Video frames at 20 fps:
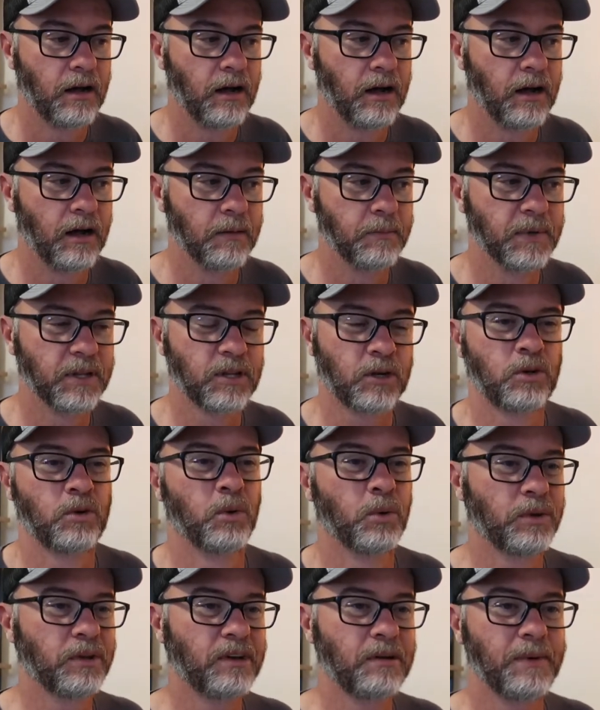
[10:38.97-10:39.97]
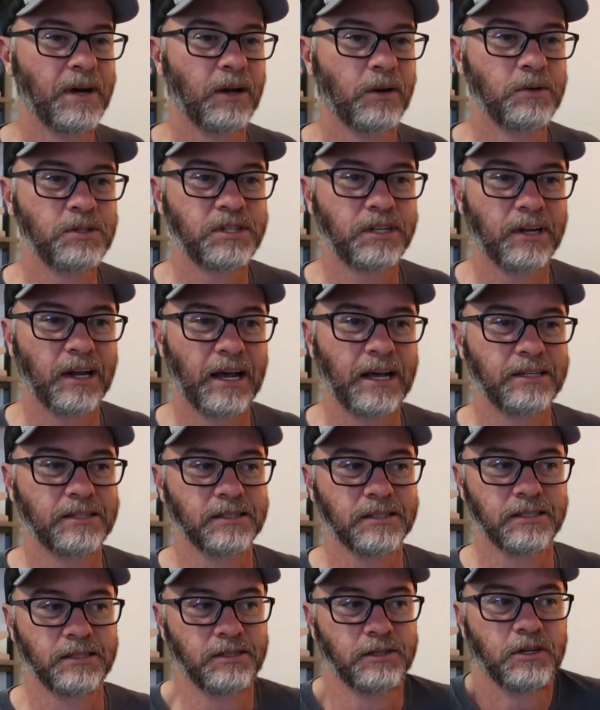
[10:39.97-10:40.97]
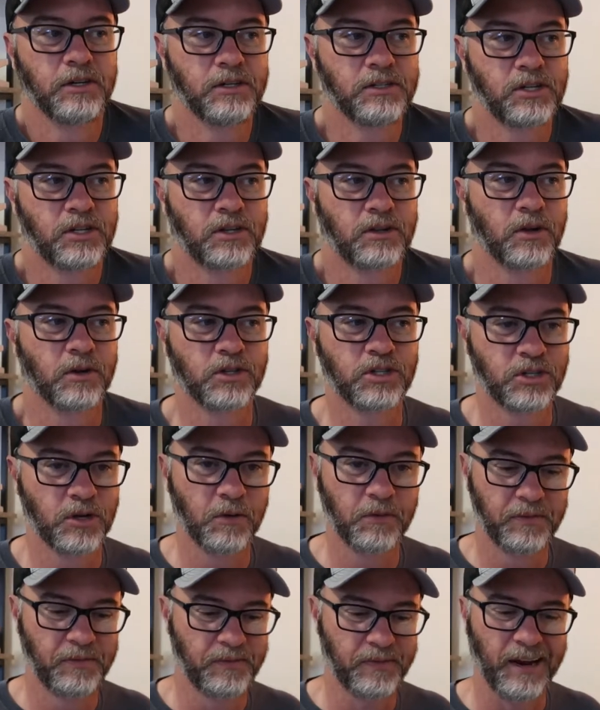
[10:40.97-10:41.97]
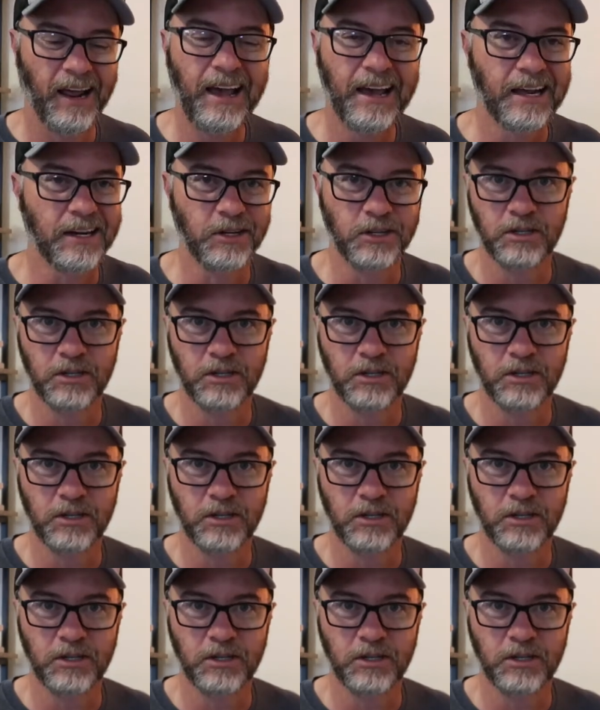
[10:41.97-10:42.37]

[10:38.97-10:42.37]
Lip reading: but the cool thing about Lucy lights is they're so flat.